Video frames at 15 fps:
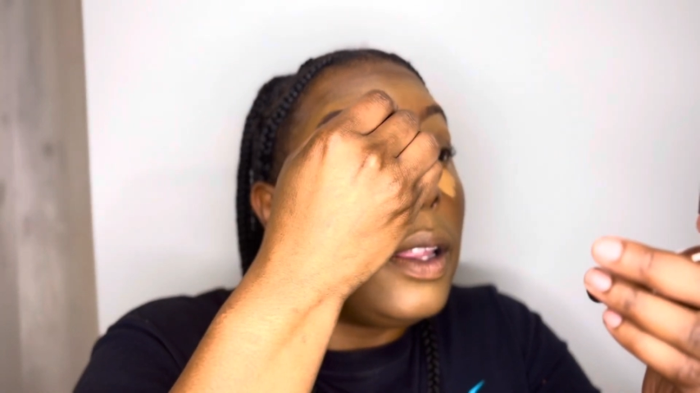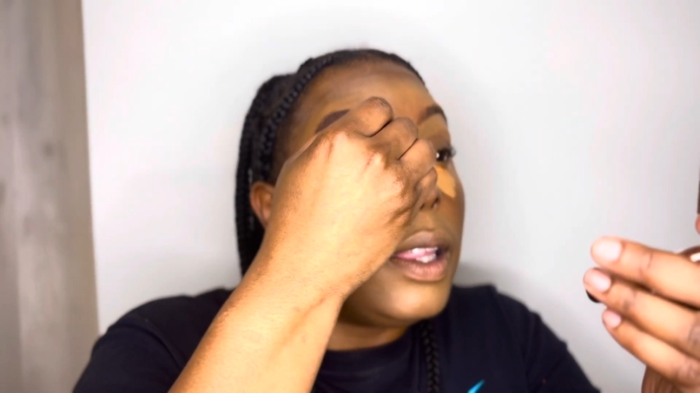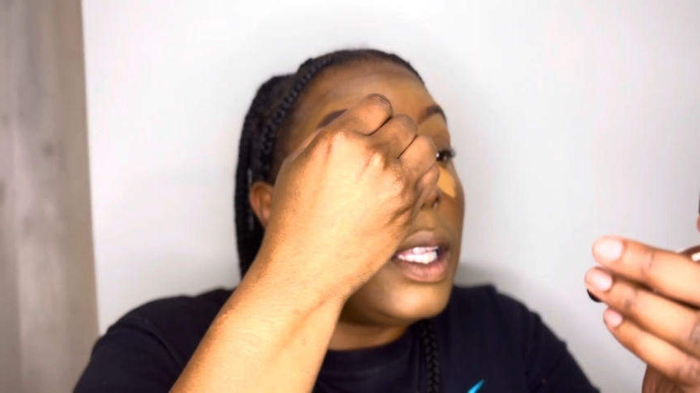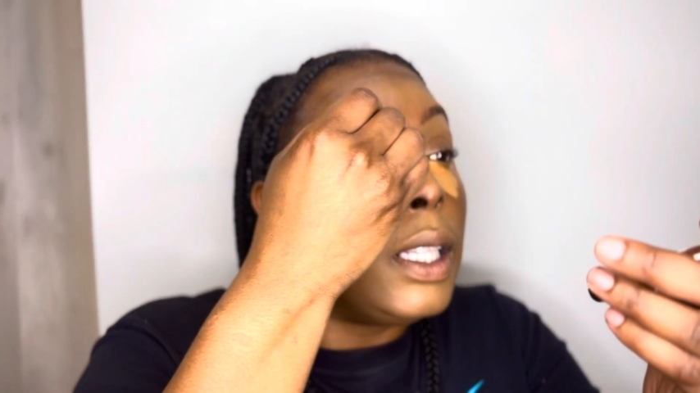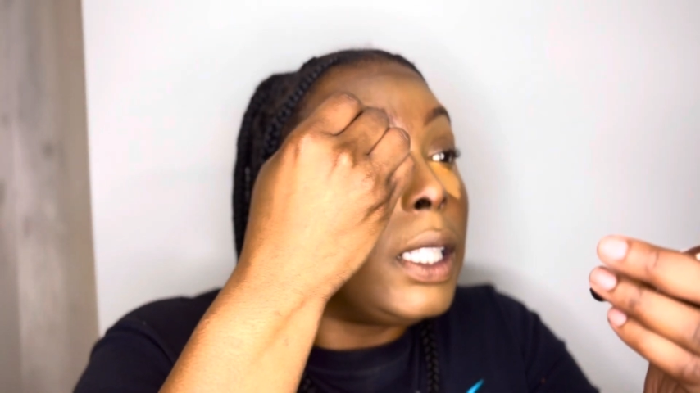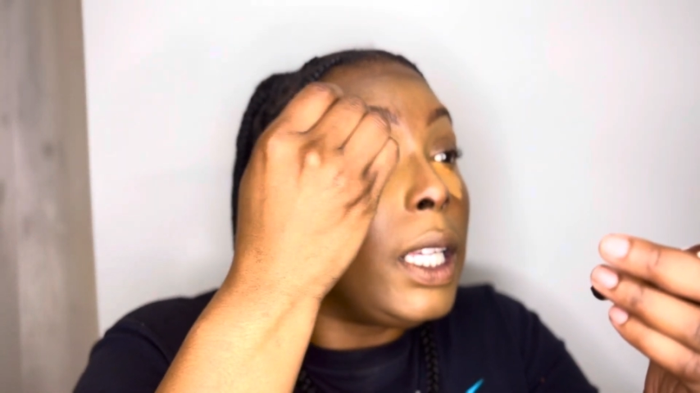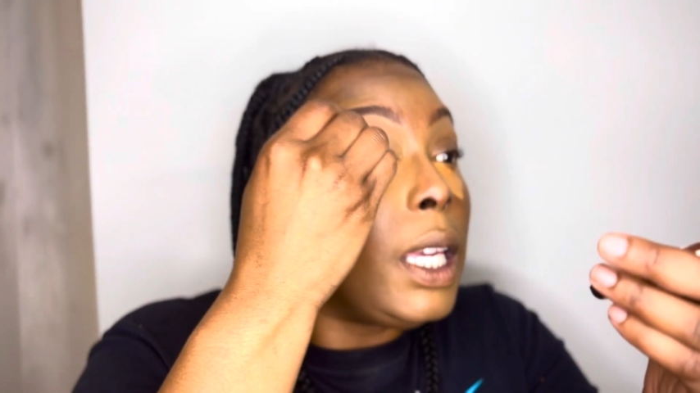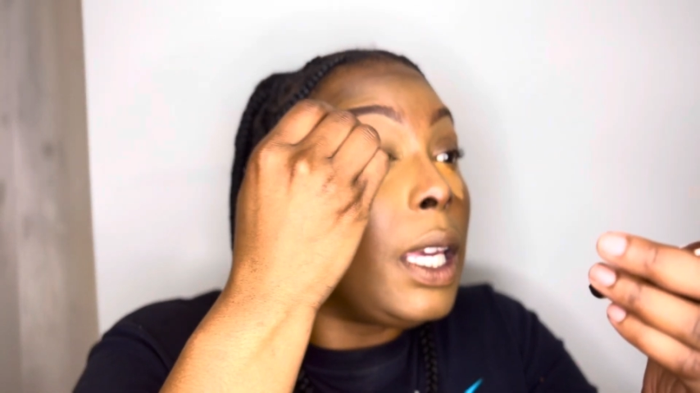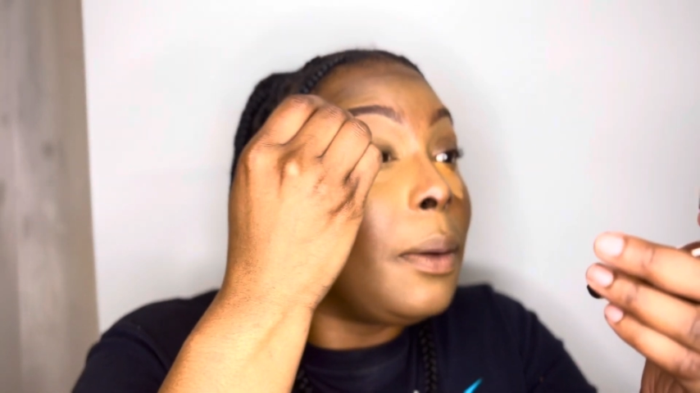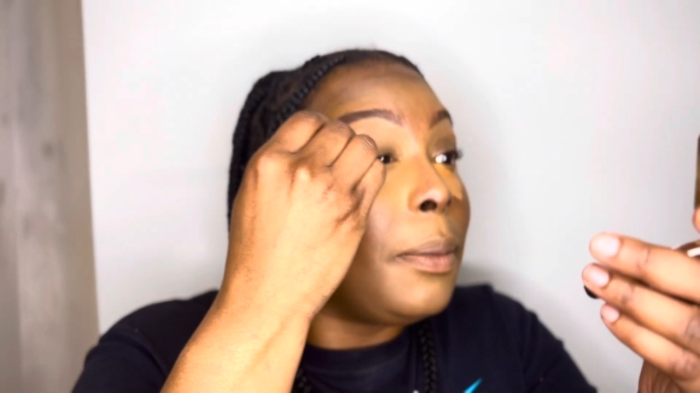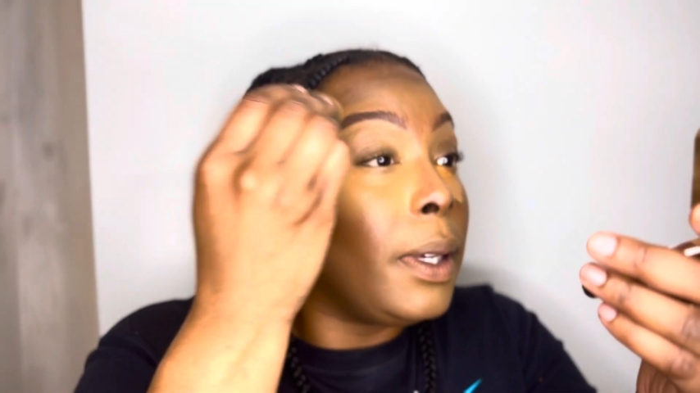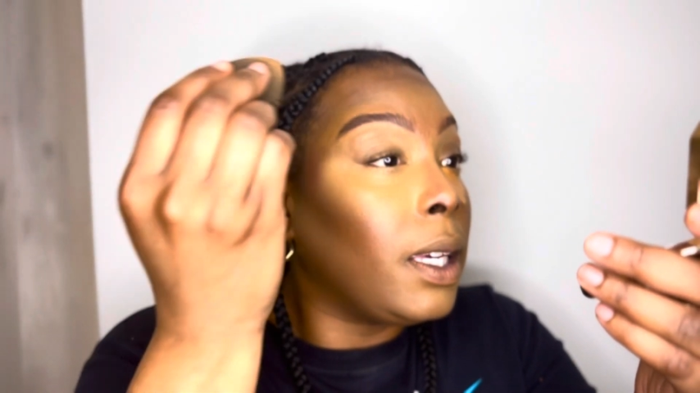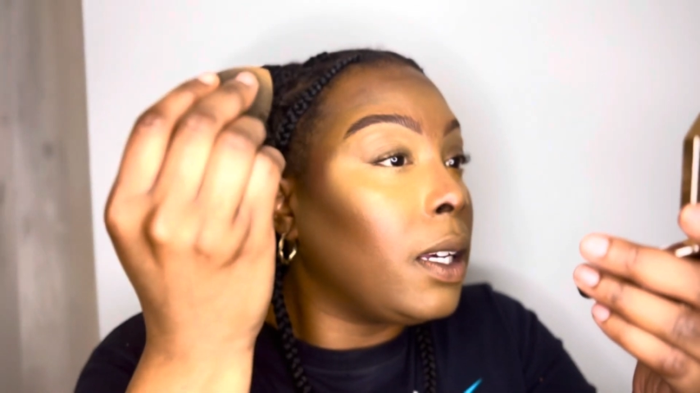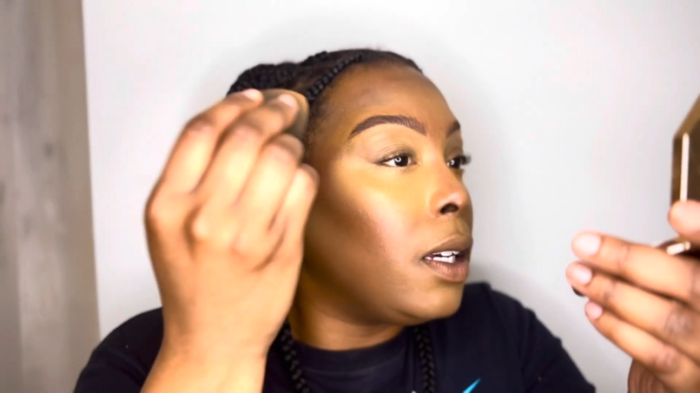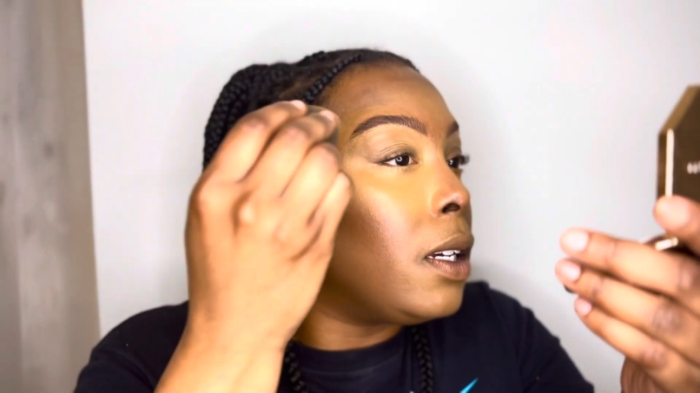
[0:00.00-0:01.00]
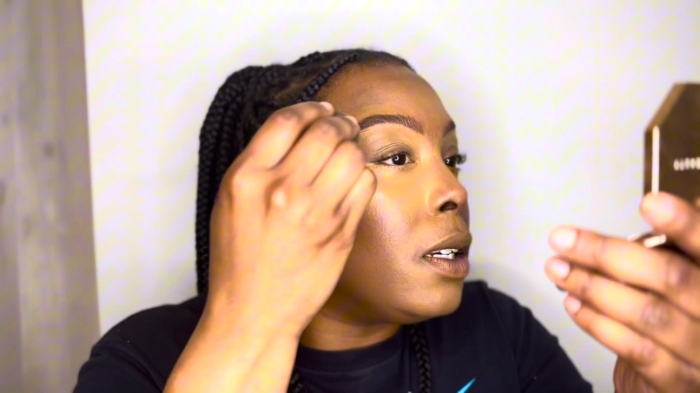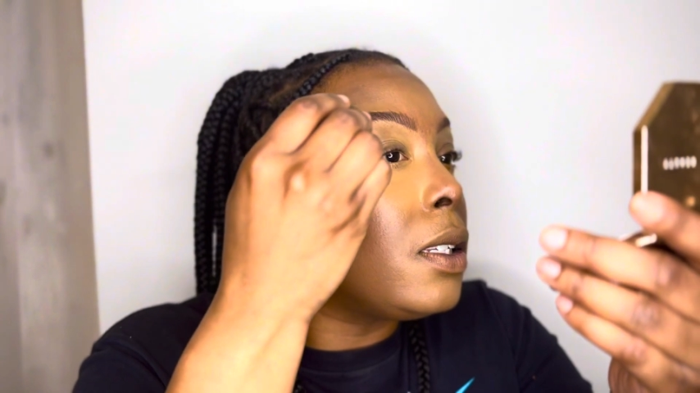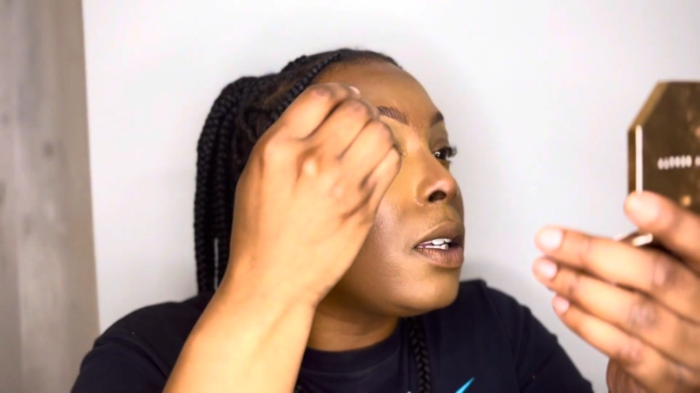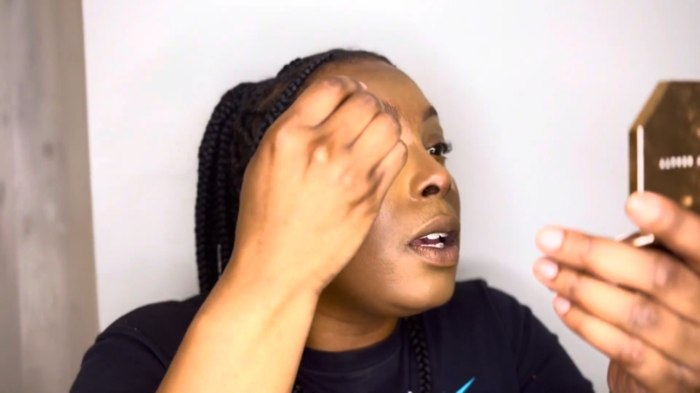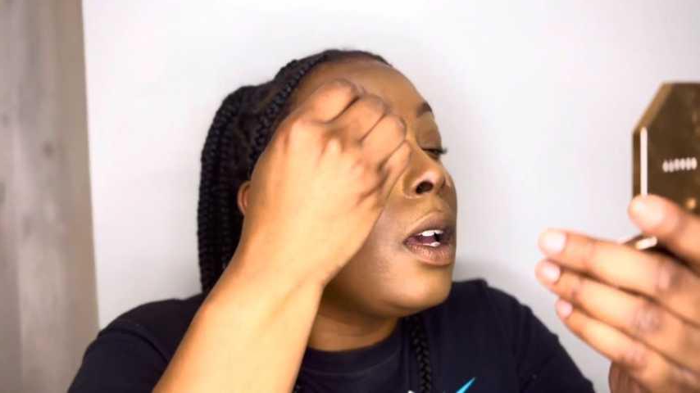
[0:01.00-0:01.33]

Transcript: the lid because